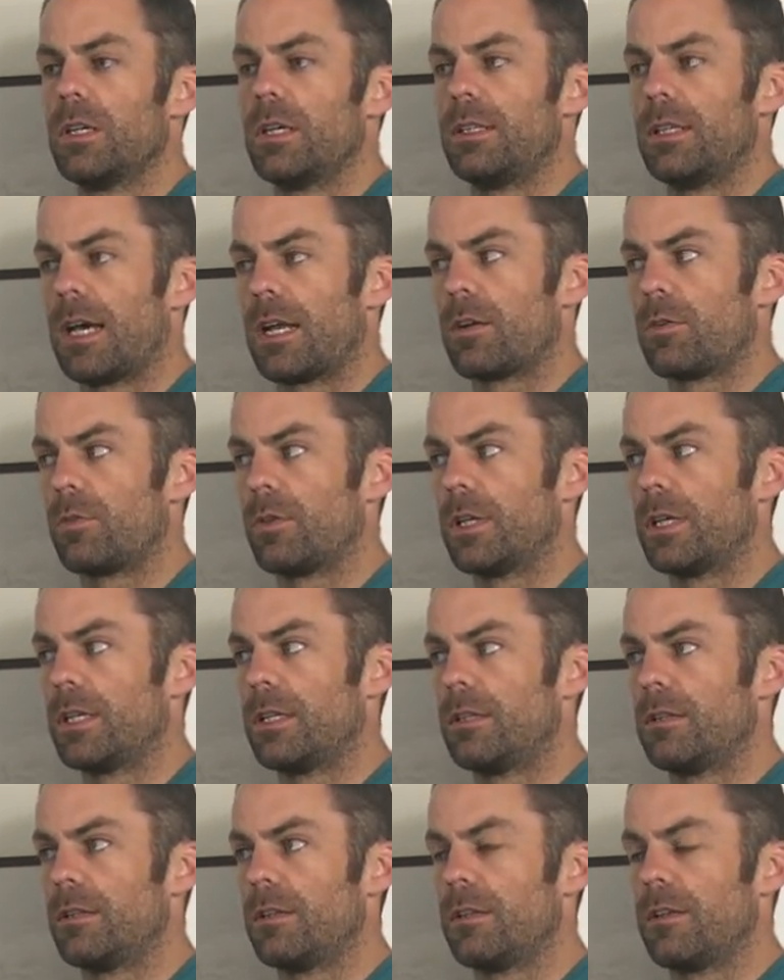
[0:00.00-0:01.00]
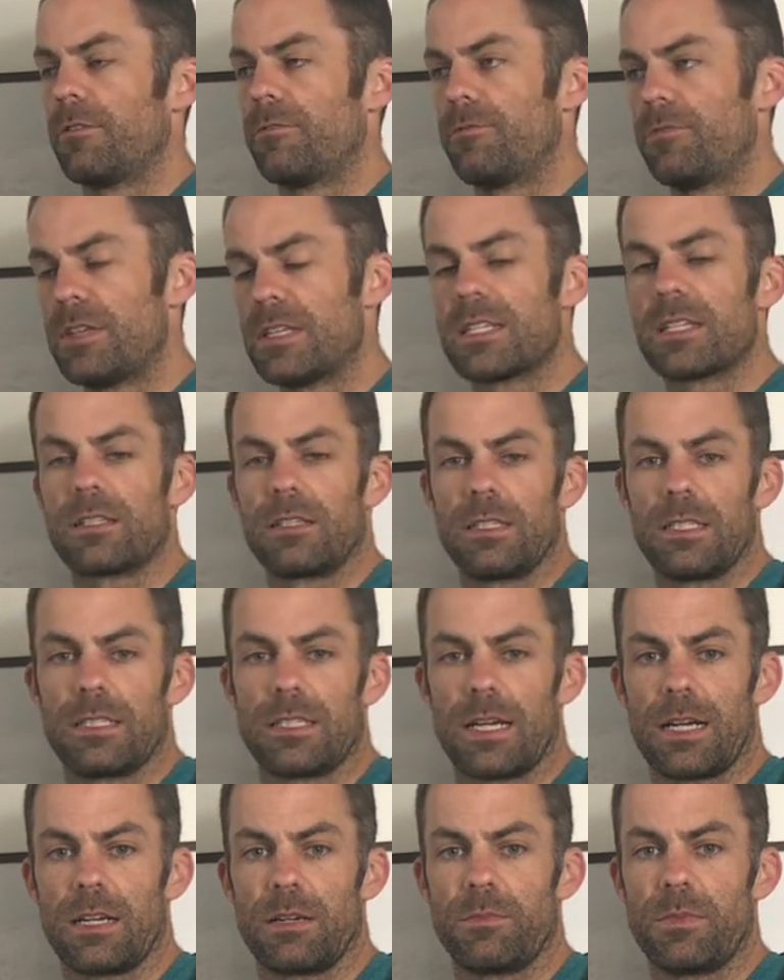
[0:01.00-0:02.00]
Not only physically is
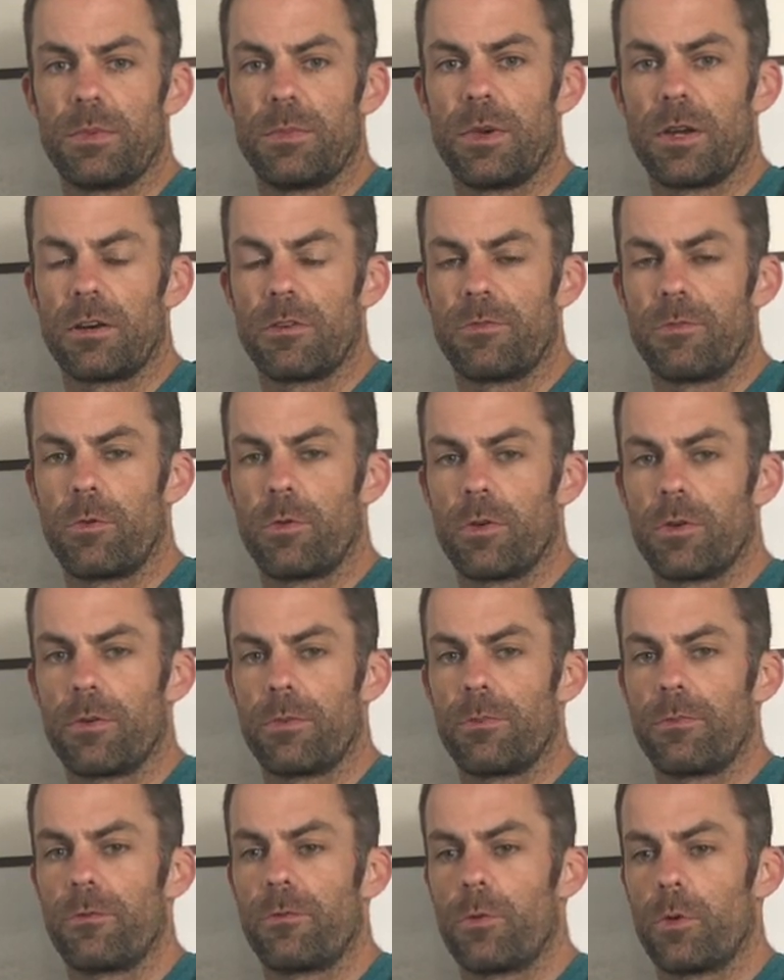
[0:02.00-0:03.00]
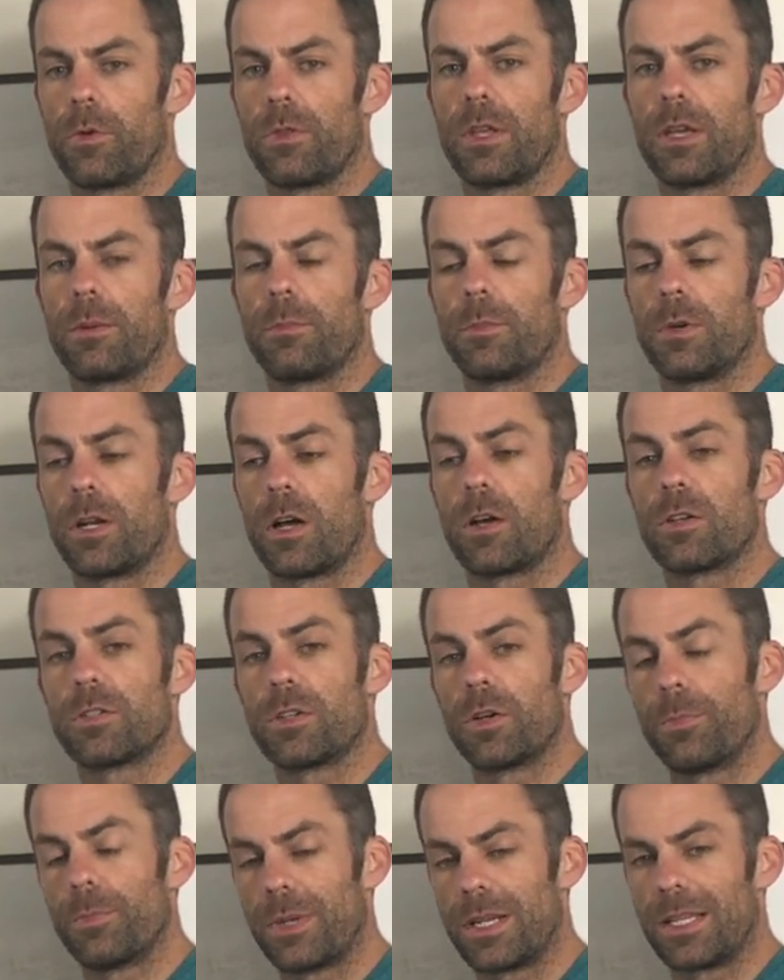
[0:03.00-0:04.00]
that going to be better for them, but
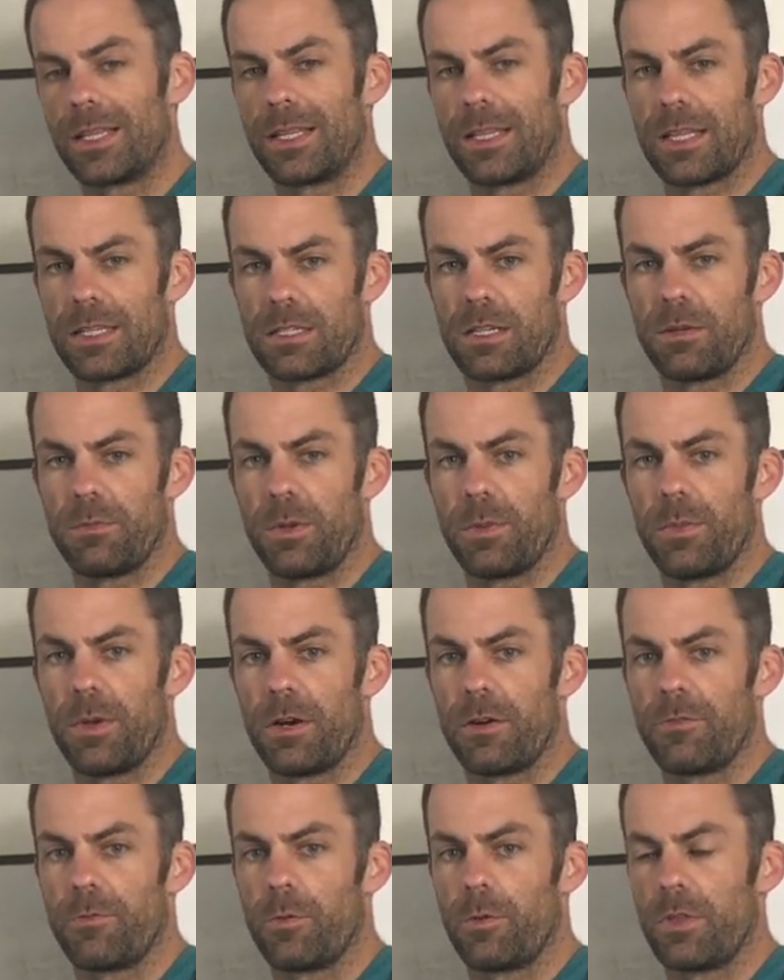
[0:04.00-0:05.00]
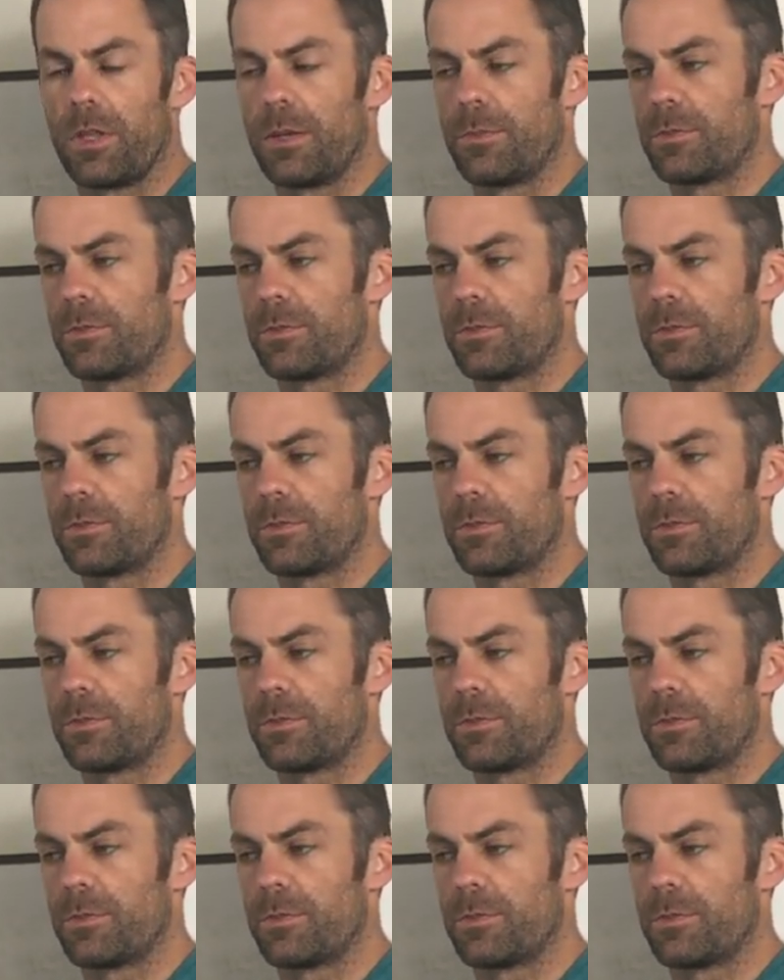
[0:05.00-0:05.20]
also mentally that's going to be better for them.